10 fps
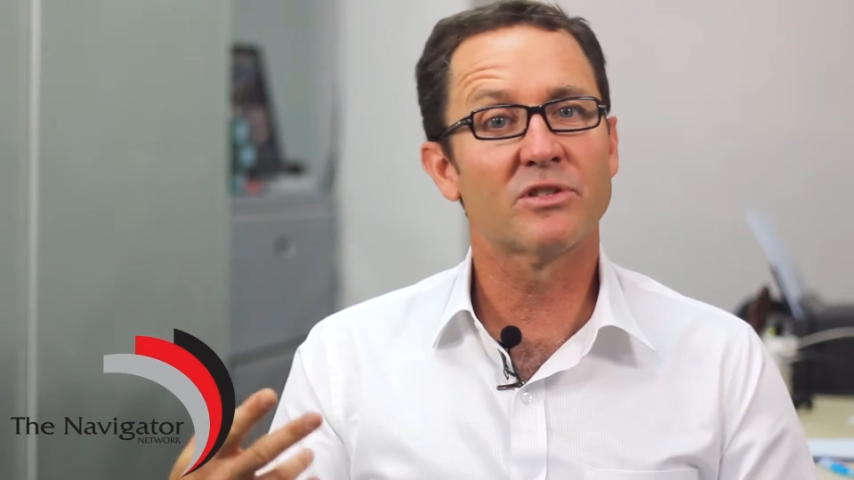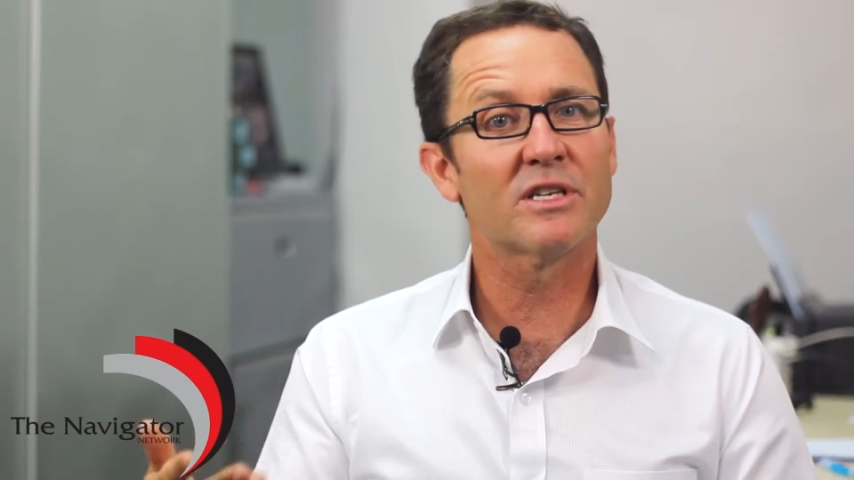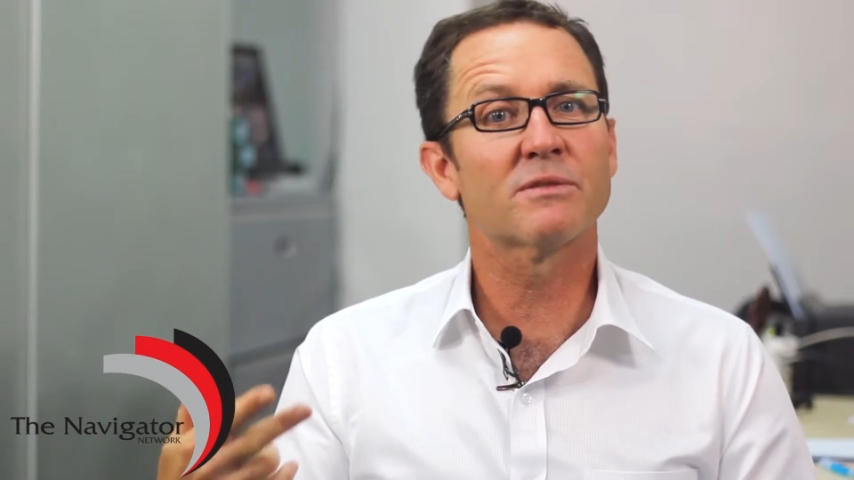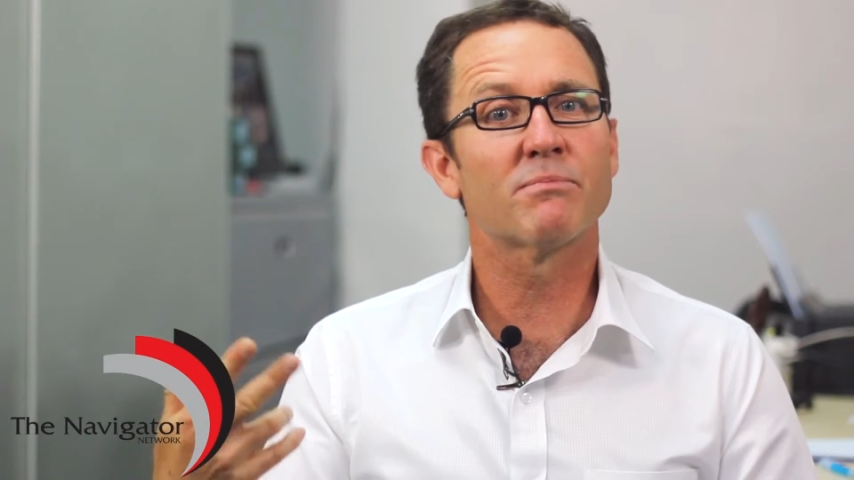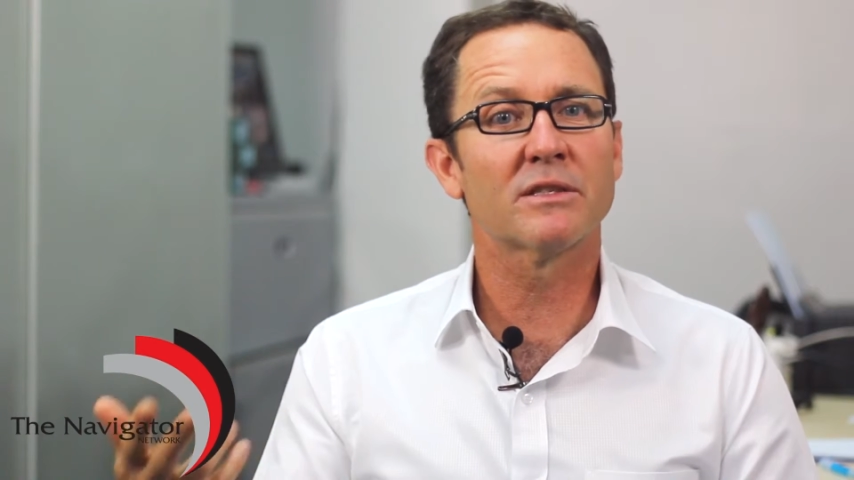
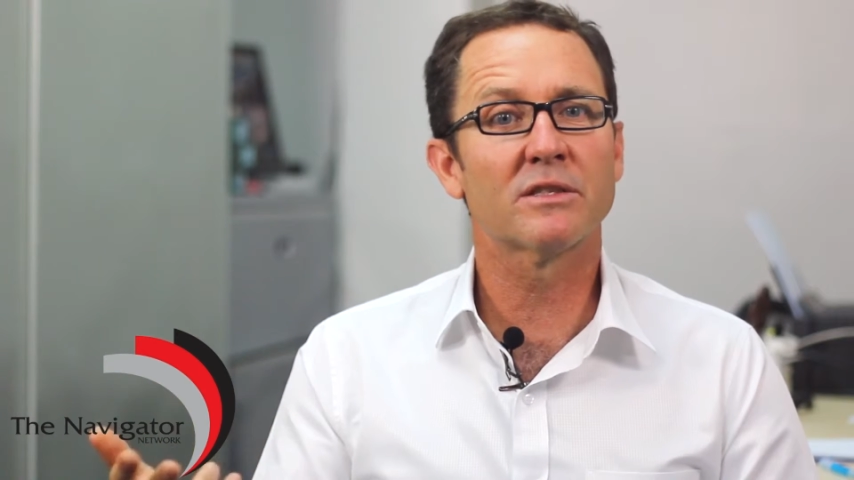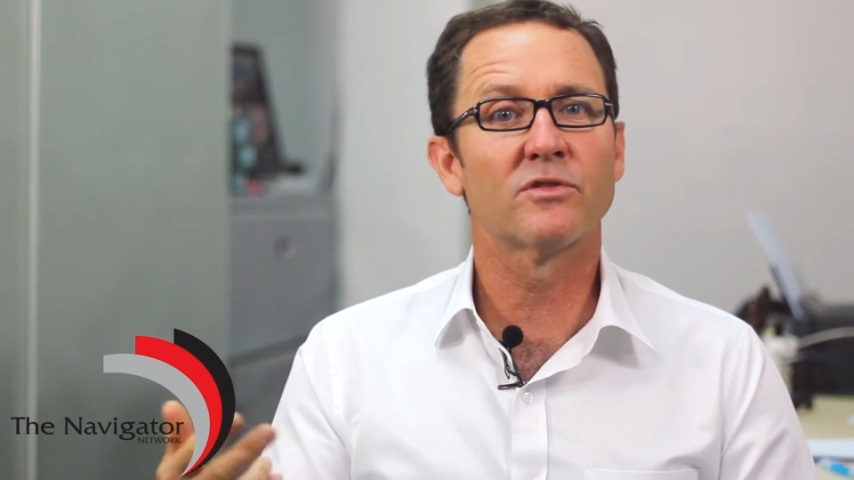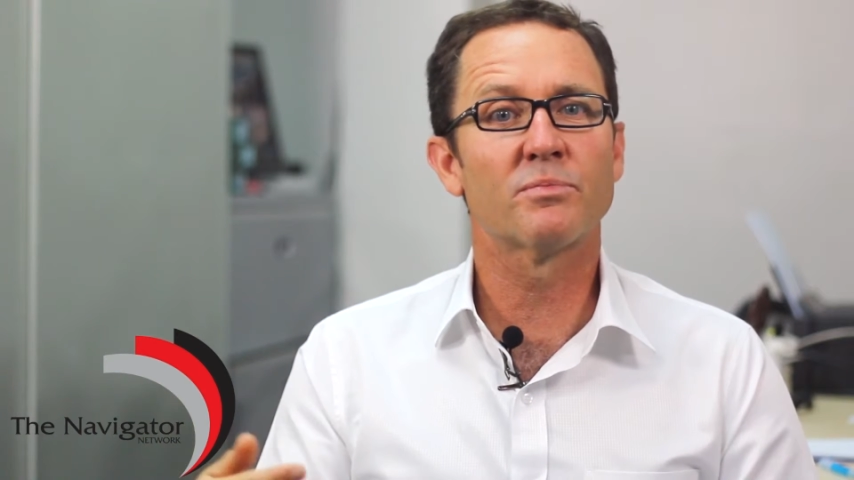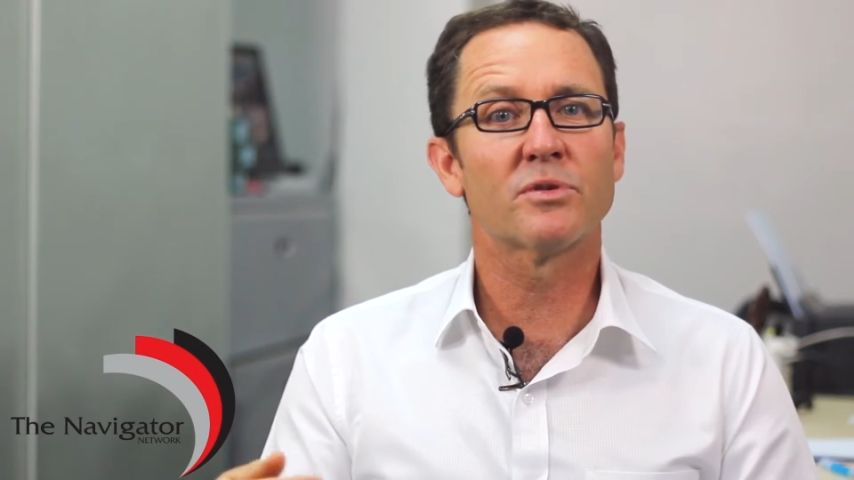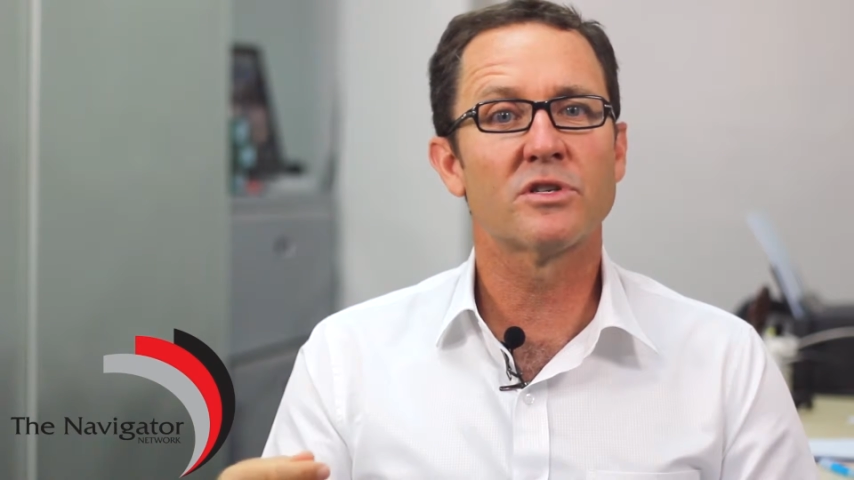6 months of
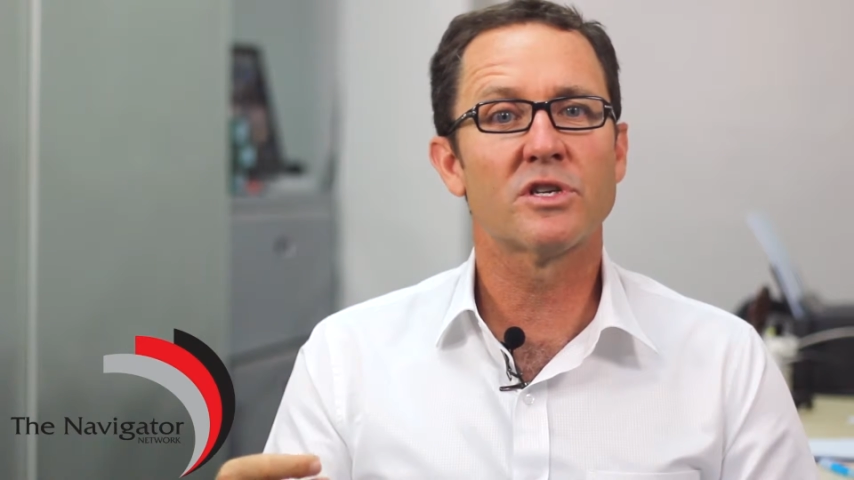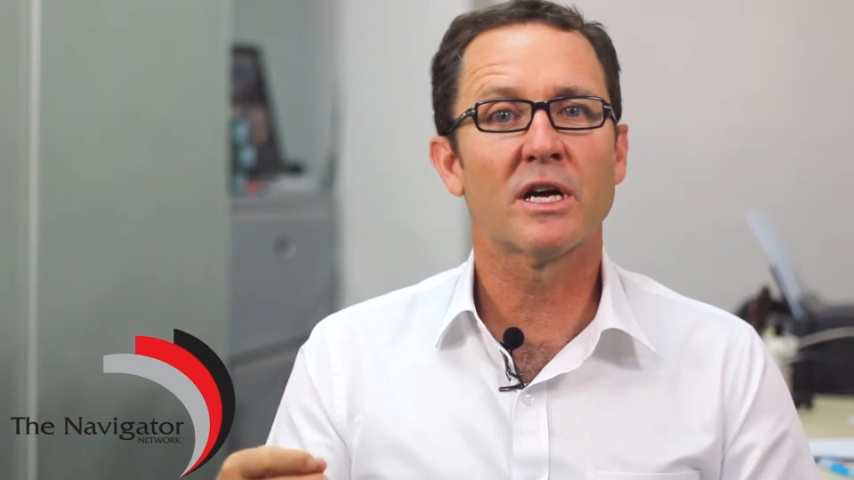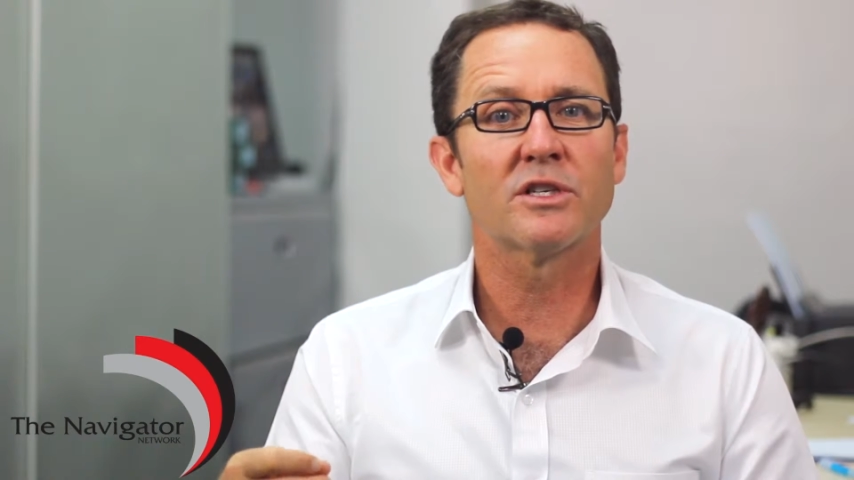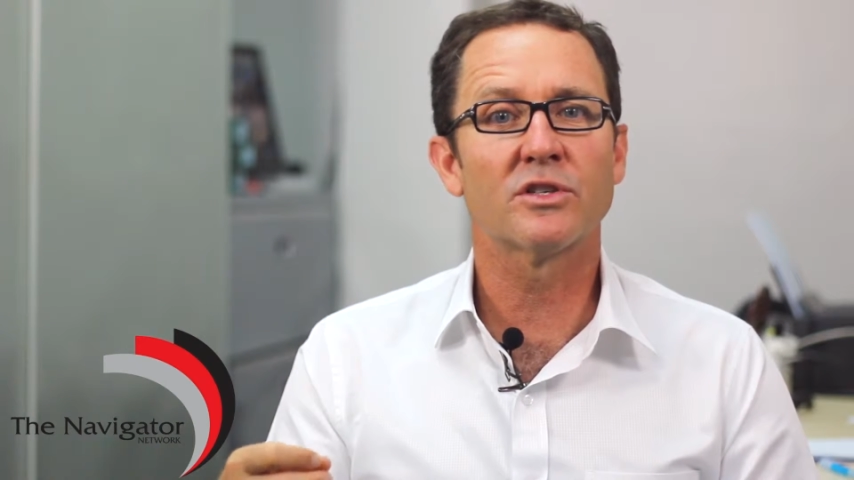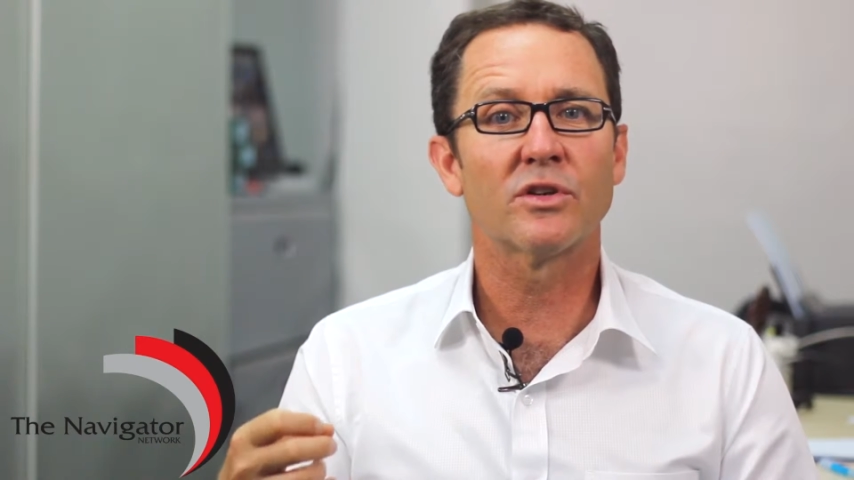
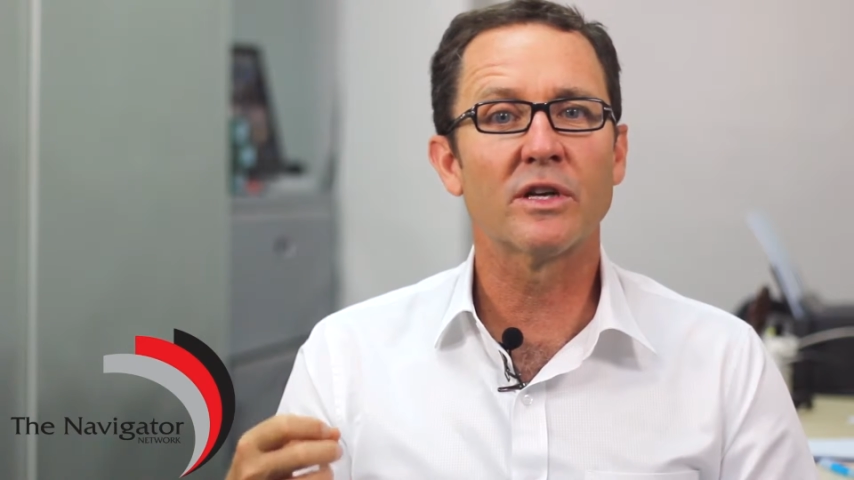depreciation,